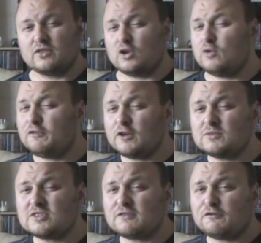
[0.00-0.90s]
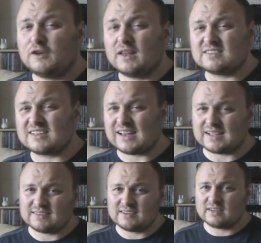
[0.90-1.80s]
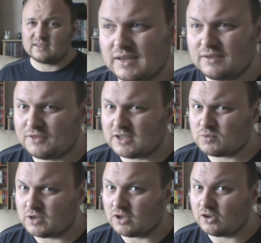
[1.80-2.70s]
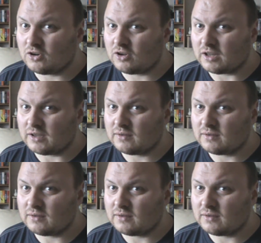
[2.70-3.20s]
The new film doesn't feel as classic, if that's what you can call